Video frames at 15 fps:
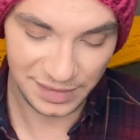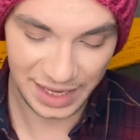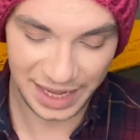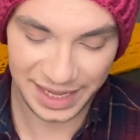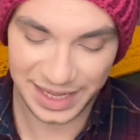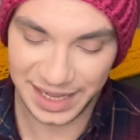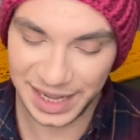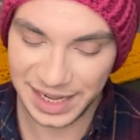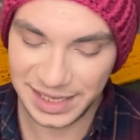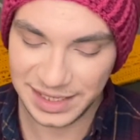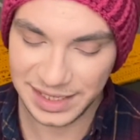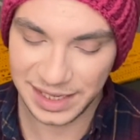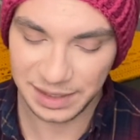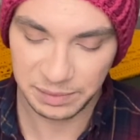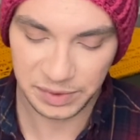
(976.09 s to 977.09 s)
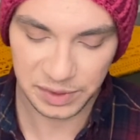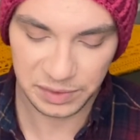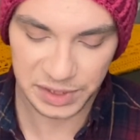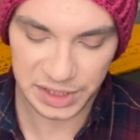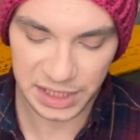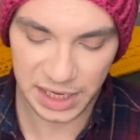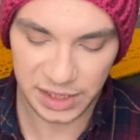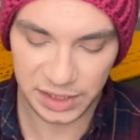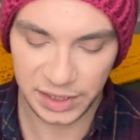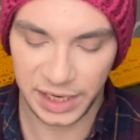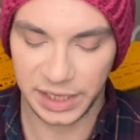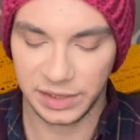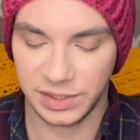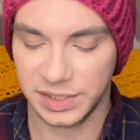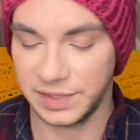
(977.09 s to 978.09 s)
I guess like bluish color.
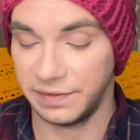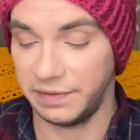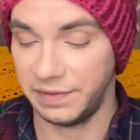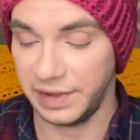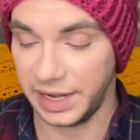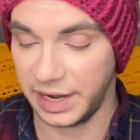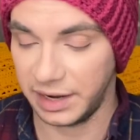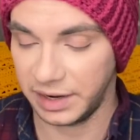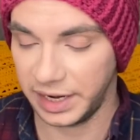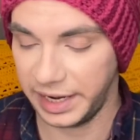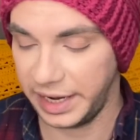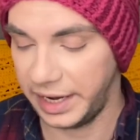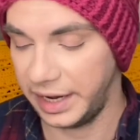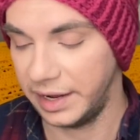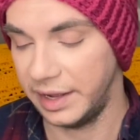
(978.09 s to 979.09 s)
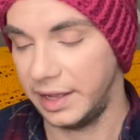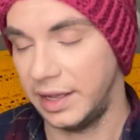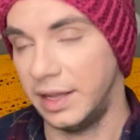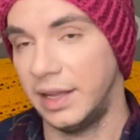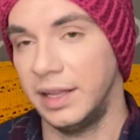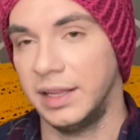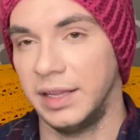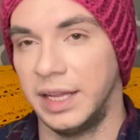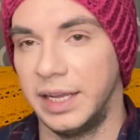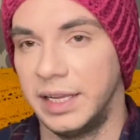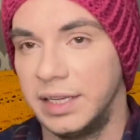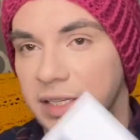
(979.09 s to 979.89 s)
It looks very like